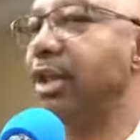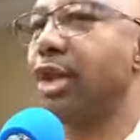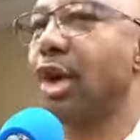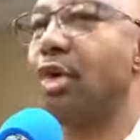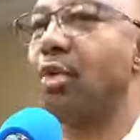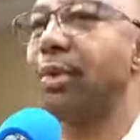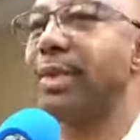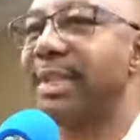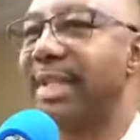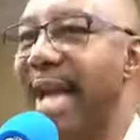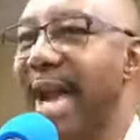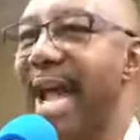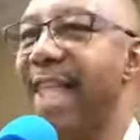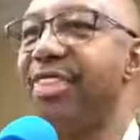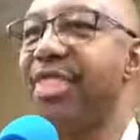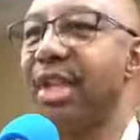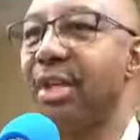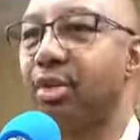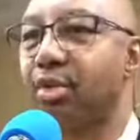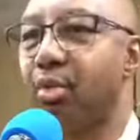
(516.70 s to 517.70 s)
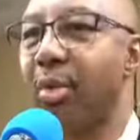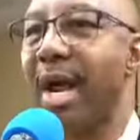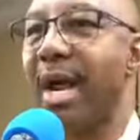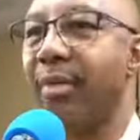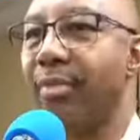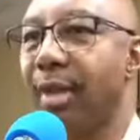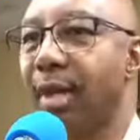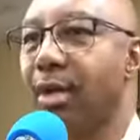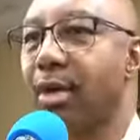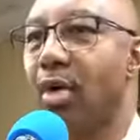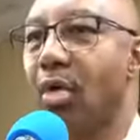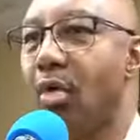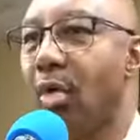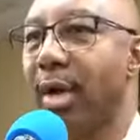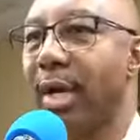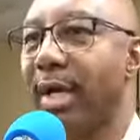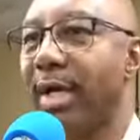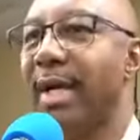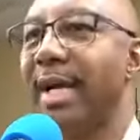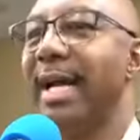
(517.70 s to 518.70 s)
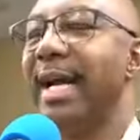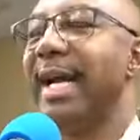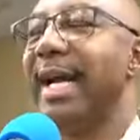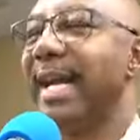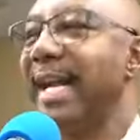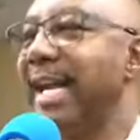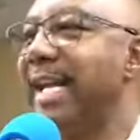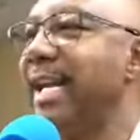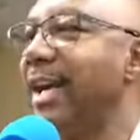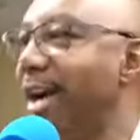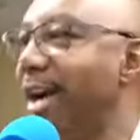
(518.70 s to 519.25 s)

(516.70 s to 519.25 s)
though death is round the corner, he